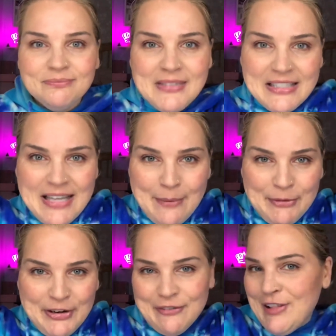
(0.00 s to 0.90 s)
December
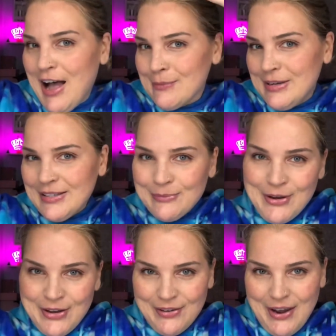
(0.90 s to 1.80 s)
Vlogmas.
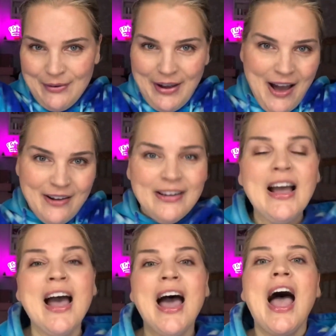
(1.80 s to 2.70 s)
Woohoo, here we go.
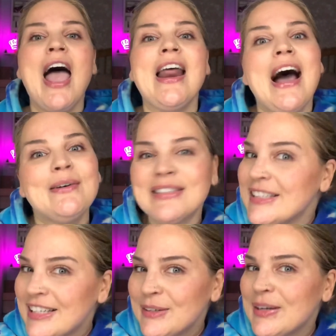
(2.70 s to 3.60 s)
And I will
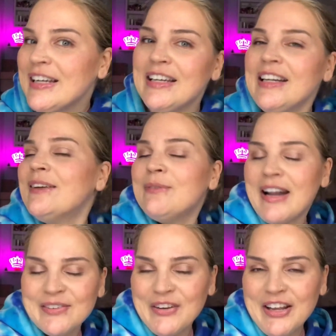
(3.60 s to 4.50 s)
see you in my
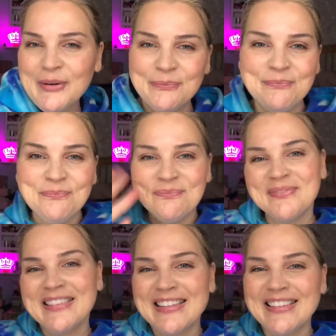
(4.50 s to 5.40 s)
next video.
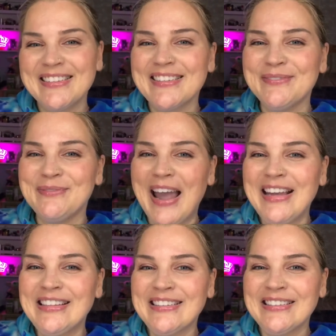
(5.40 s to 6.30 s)
Bye.